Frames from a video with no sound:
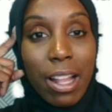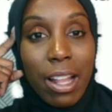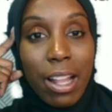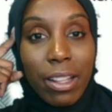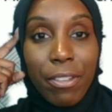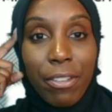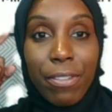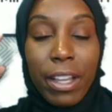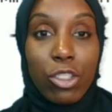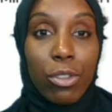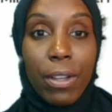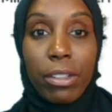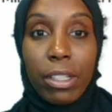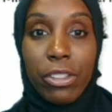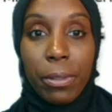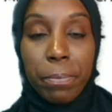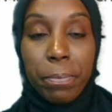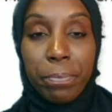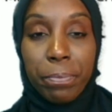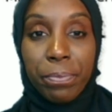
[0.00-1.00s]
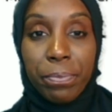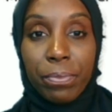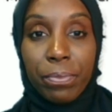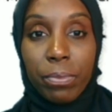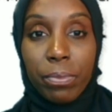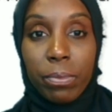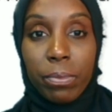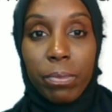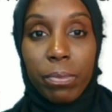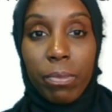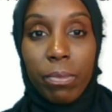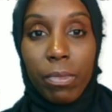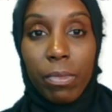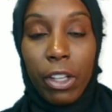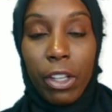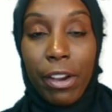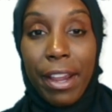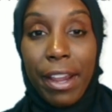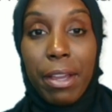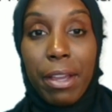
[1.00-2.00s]
financial foundation.
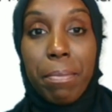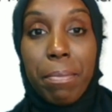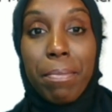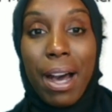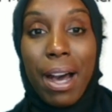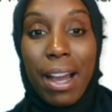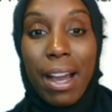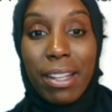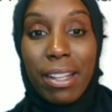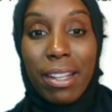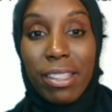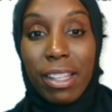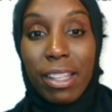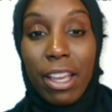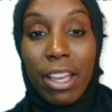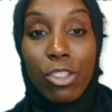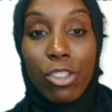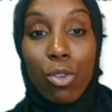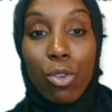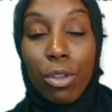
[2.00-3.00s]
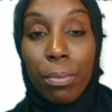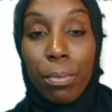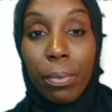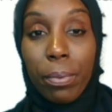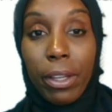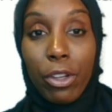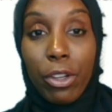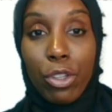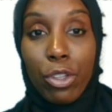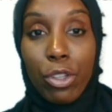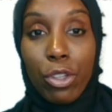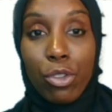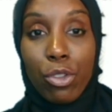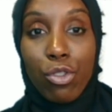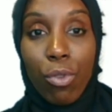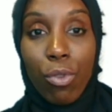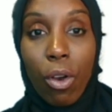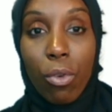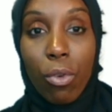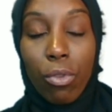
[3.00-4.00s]
All right, mindset is going to
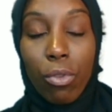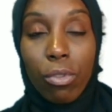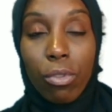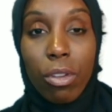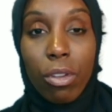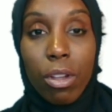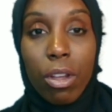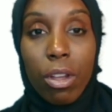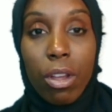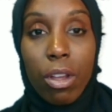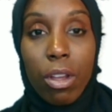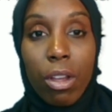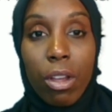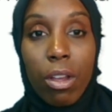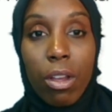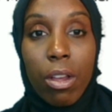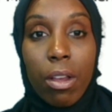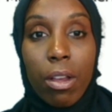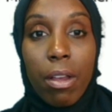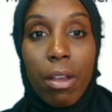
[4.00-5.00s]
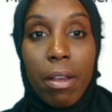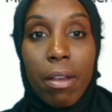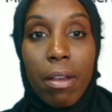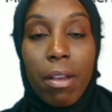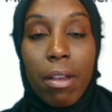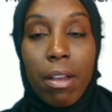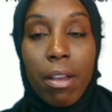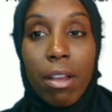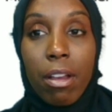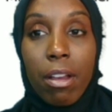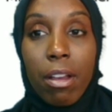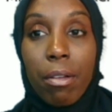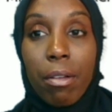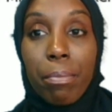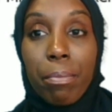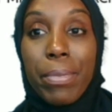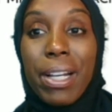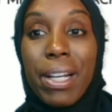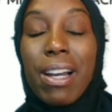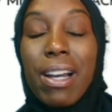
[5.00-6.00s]
play a huge role
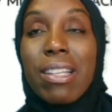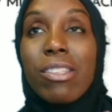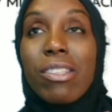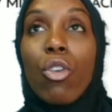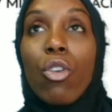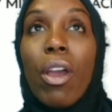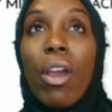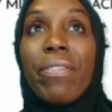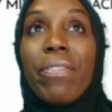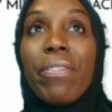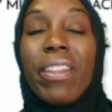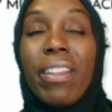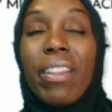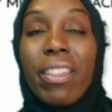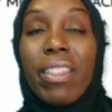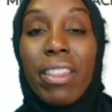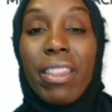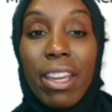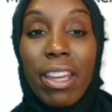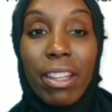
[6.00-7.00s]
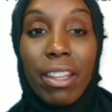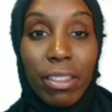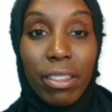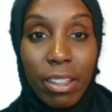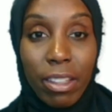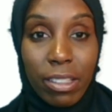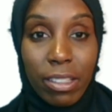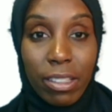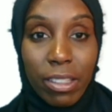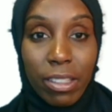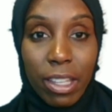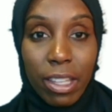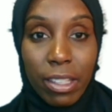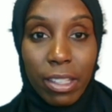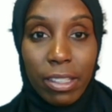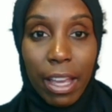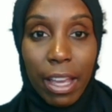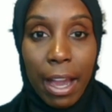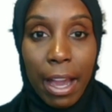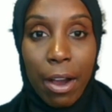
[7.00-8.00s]
because you have to think these things
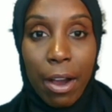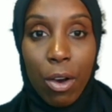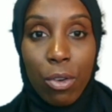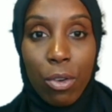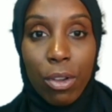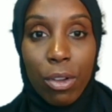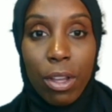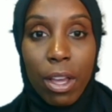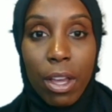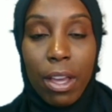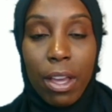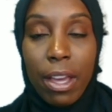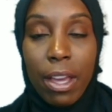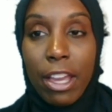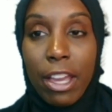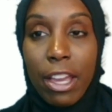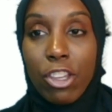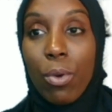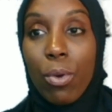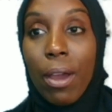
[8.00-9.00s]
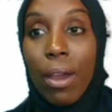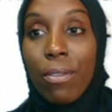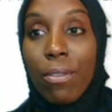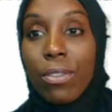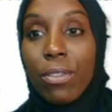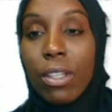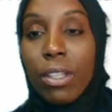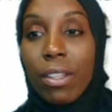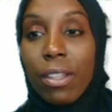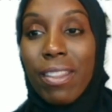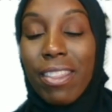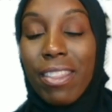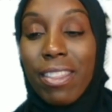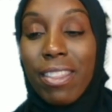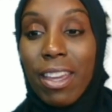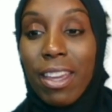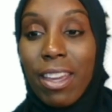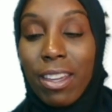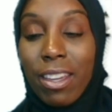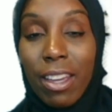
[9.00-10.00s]
out and you have to
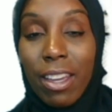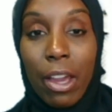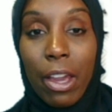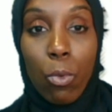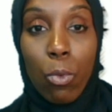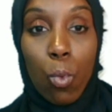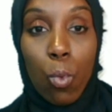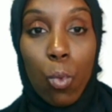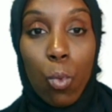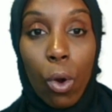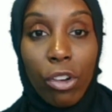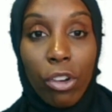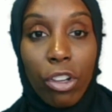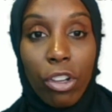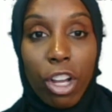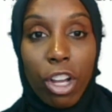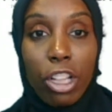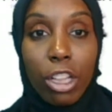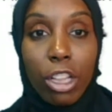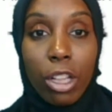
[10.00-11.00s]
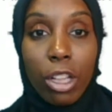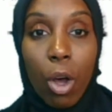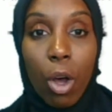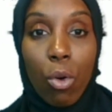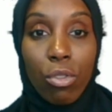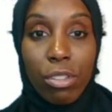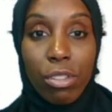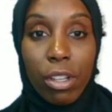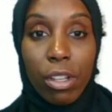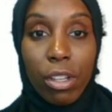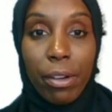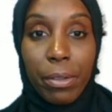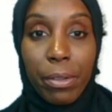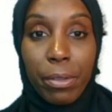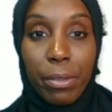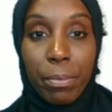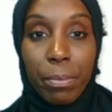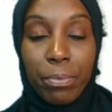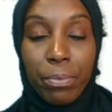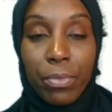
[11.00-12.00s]
think and work long
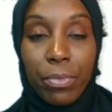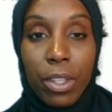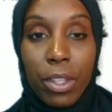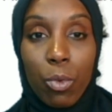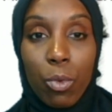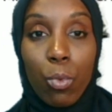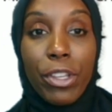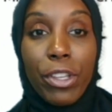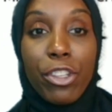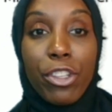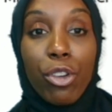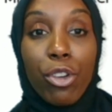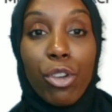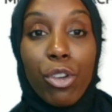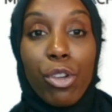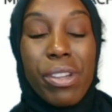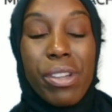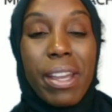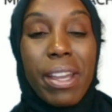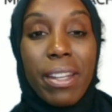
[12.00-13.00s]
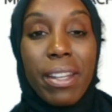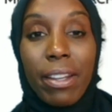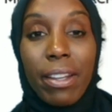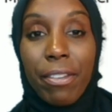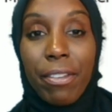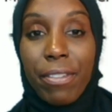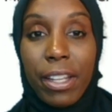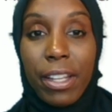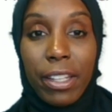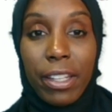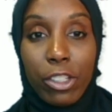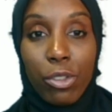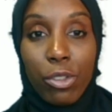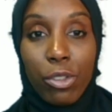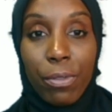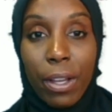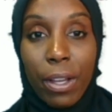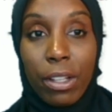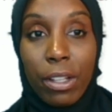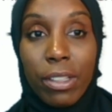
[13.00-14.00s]
term when you're creating a financial
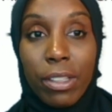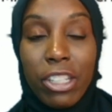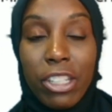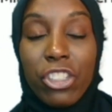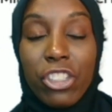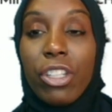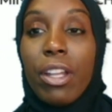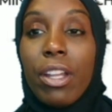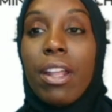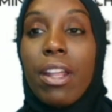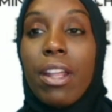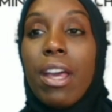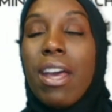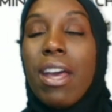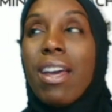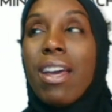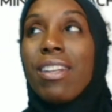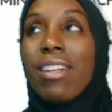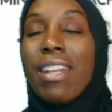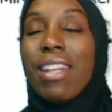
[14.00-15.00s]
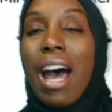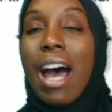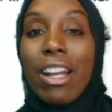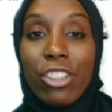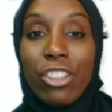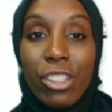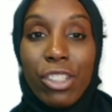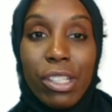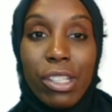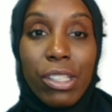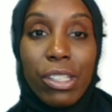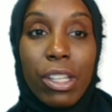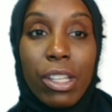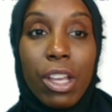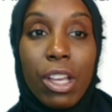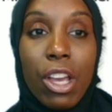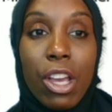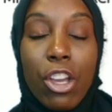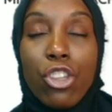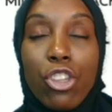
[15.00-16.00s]
foundation. Not just, you
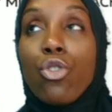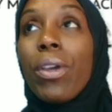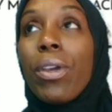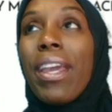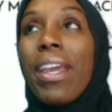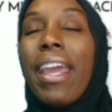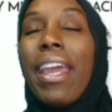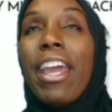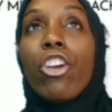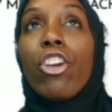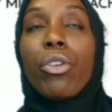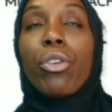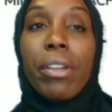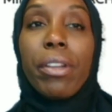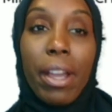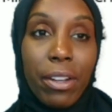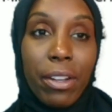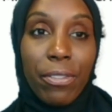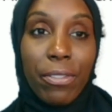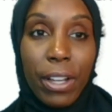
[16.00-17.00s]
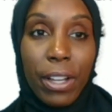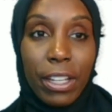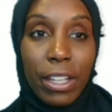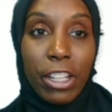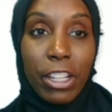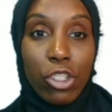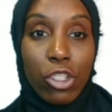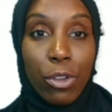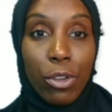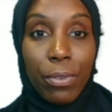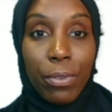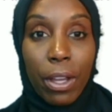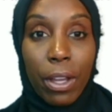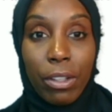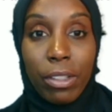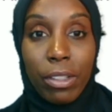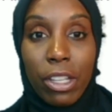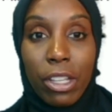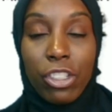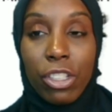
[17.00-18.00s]
can't create a financial
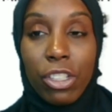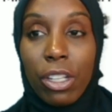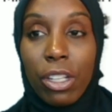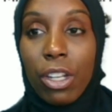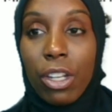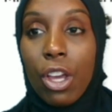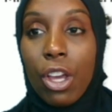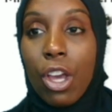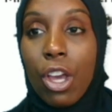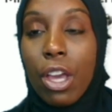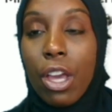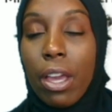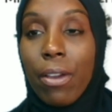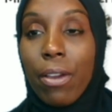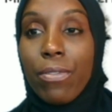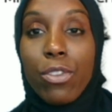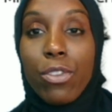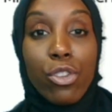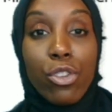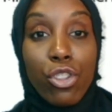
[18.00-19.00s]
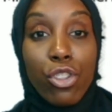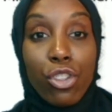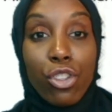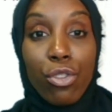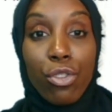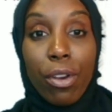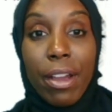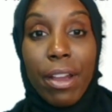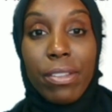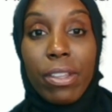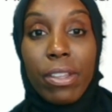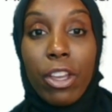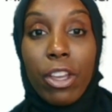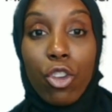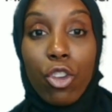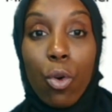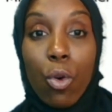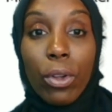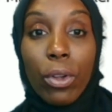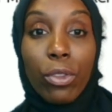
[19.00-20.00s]
foundation if you're stressed and going through
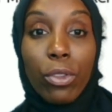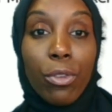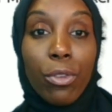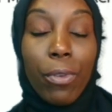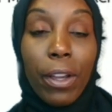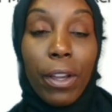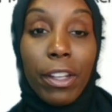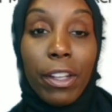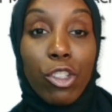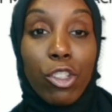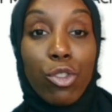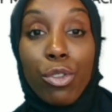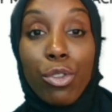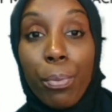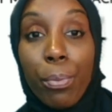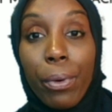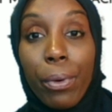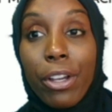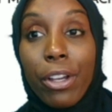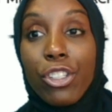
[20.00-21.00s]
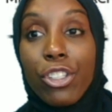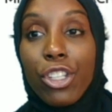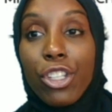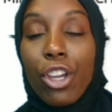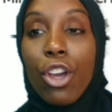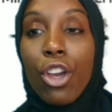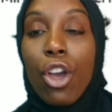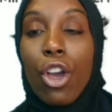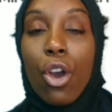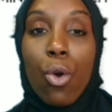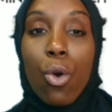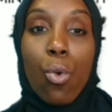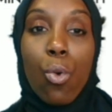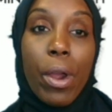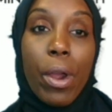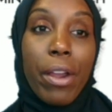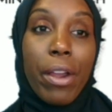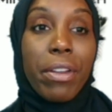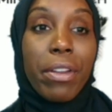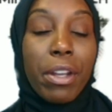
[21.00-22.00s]
financial depression, worrying
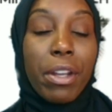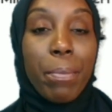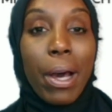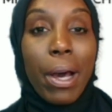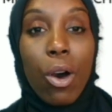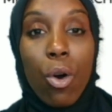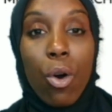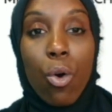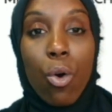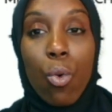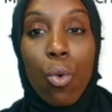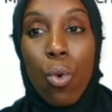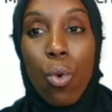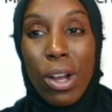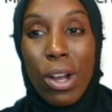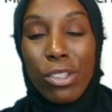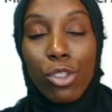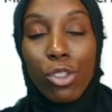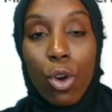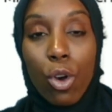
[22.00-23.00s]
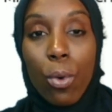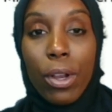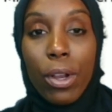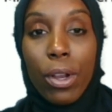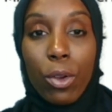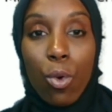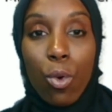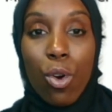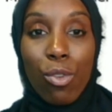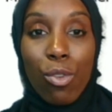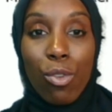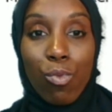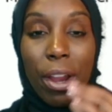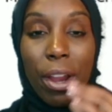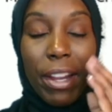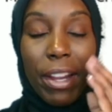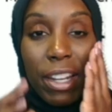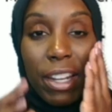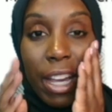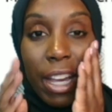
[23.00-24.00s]
about what's going on right now,
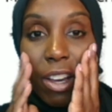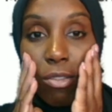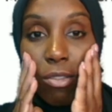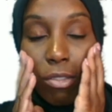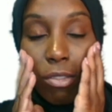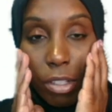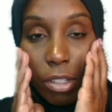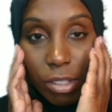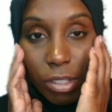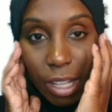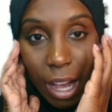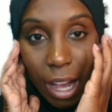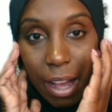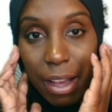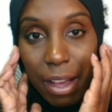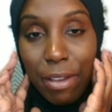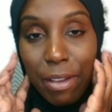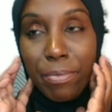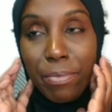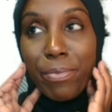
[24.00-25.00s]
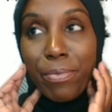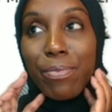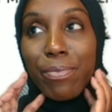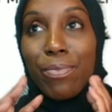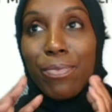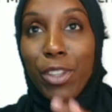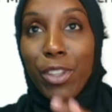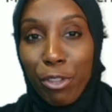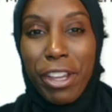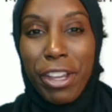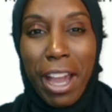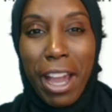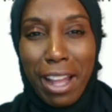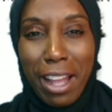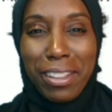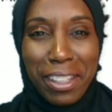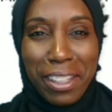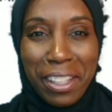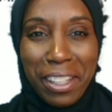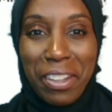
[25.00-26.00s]
real time, the reality of
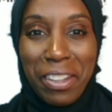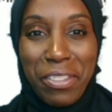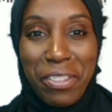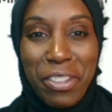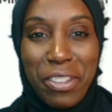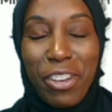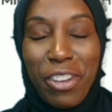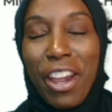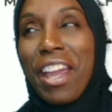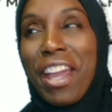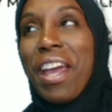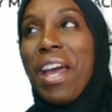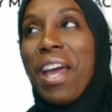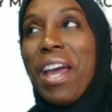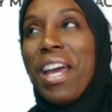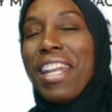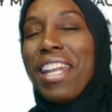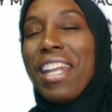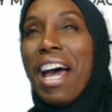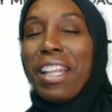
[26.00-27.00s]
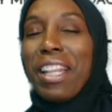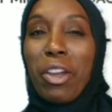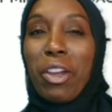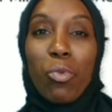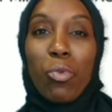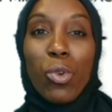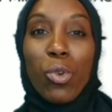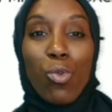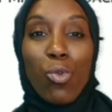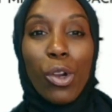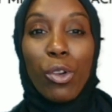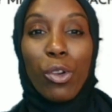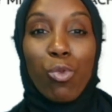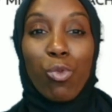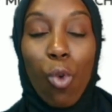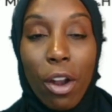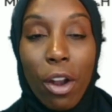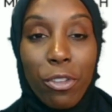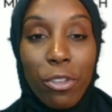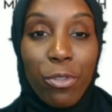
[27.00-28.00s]
it, right? Not like we want to run from
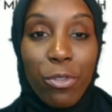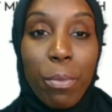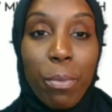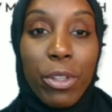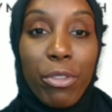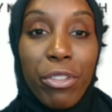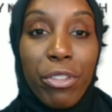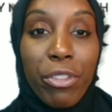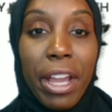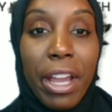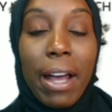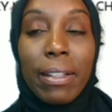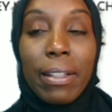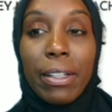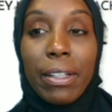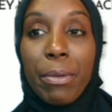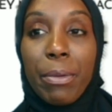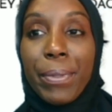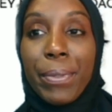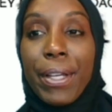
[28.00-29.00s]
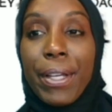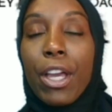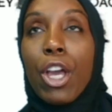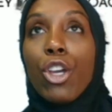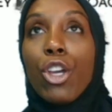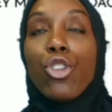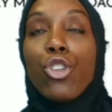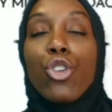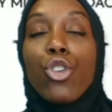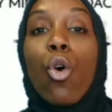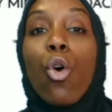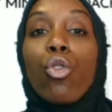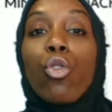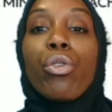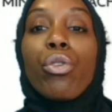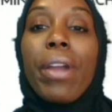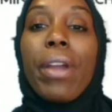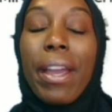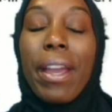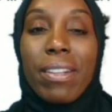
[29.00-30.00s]
the reality, but you don't create
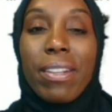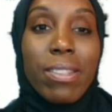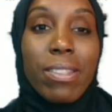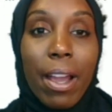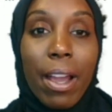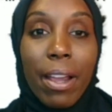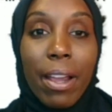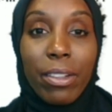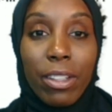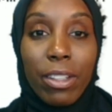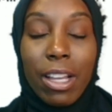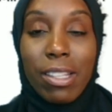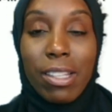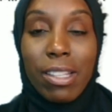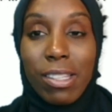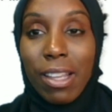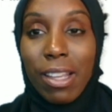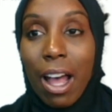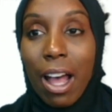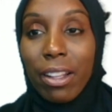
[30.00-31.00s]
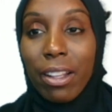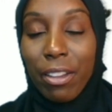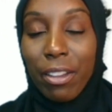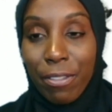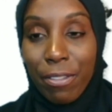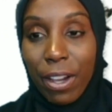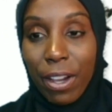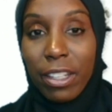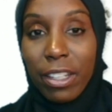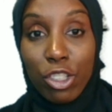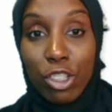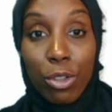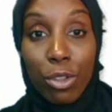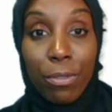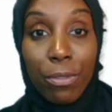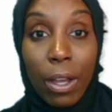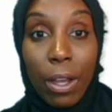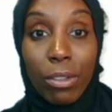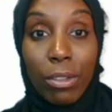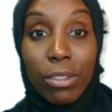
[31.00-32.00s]
a solid financial
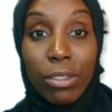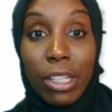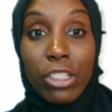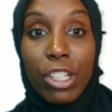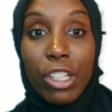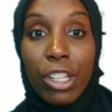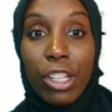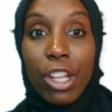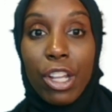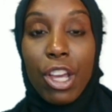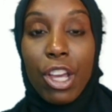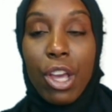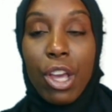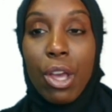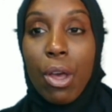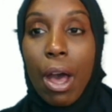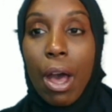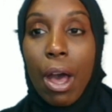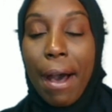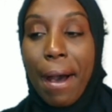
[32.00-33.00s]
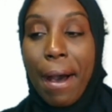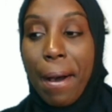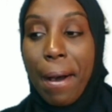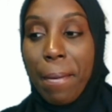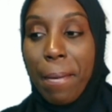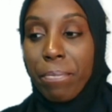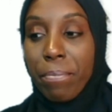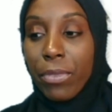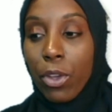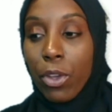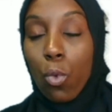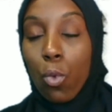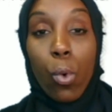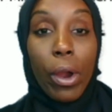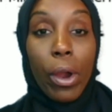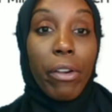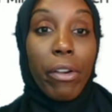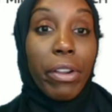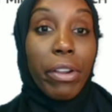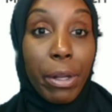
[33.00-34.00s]
foundation worried
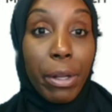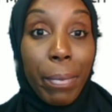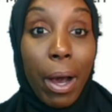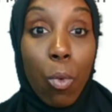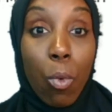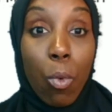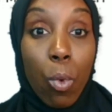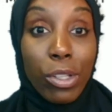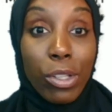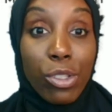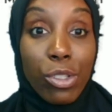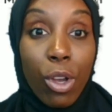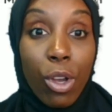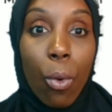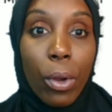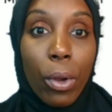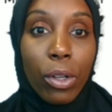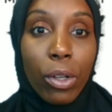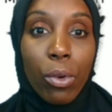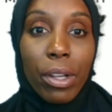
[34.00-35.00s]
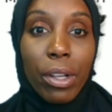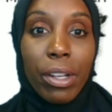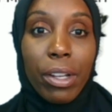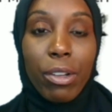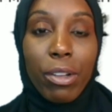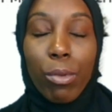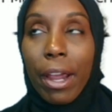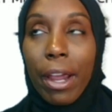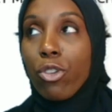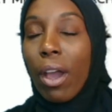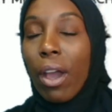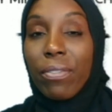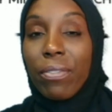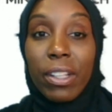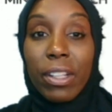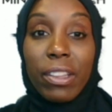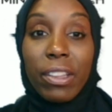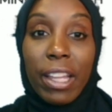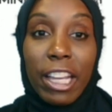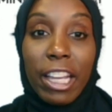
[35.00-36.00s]
about what's going on, right? You have to
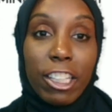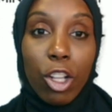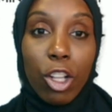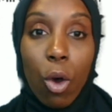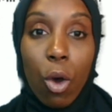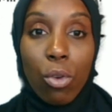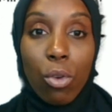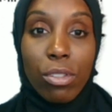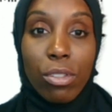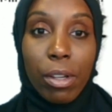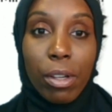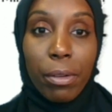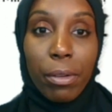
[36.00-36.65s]
think long term